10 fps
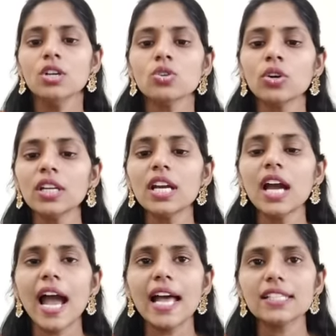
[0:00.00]
So India
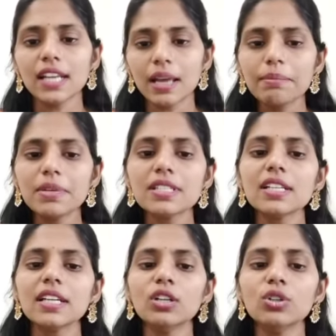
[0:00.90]
has an
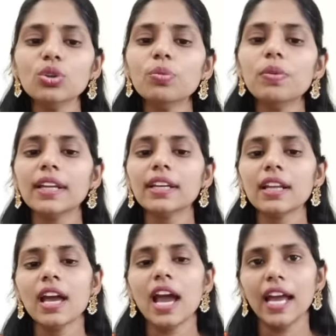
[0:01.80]
embassy in Dublin
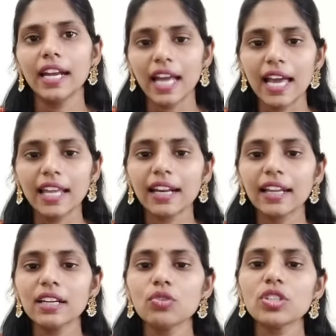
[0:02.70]
and
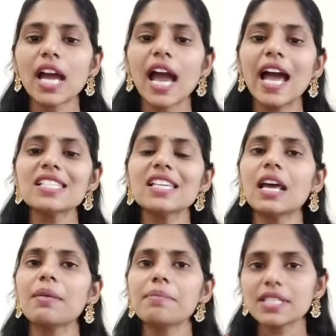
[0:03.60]
Ireland which has an
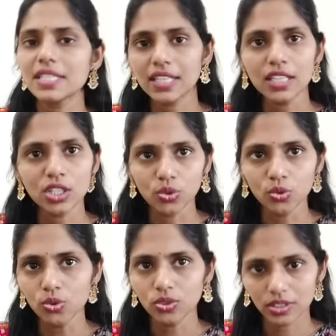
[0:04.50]
embassy in
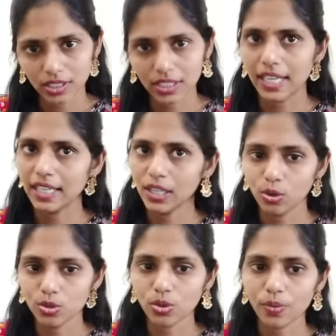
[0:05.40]
New Delhi
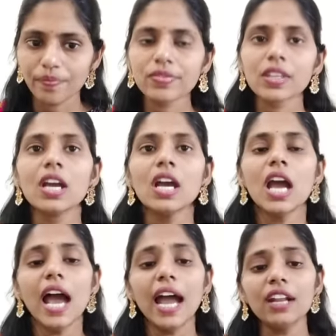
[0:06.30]
also.
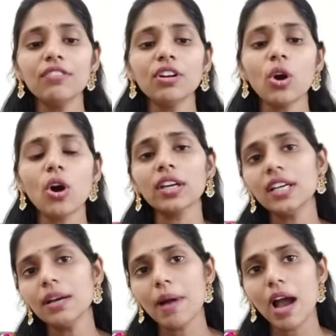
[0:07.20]
And if you're
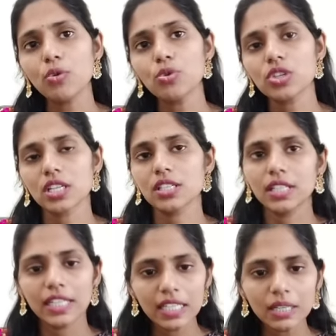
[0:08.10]
talking about uh,
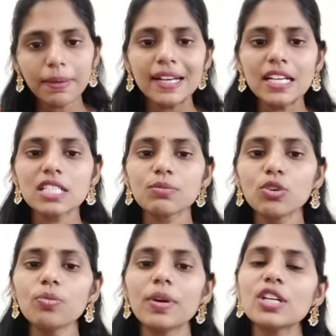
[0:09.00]
independence
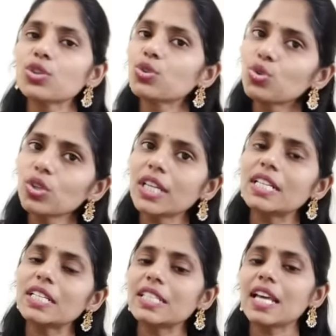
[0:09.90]
movement, so two
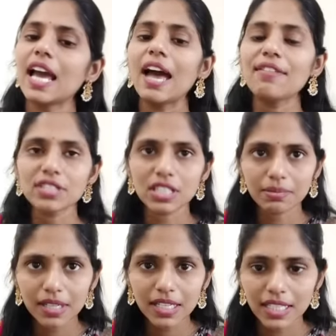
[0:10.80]
countries they have
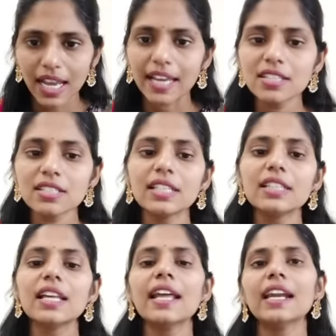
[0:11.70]
similar ties
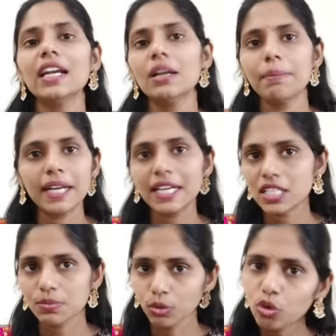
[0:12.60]
in their
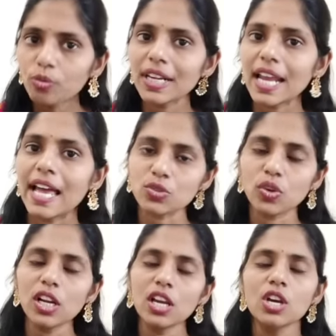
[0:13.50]
independence movement as
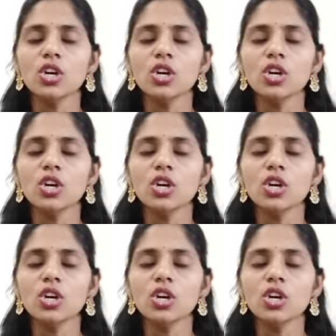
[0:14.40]
well.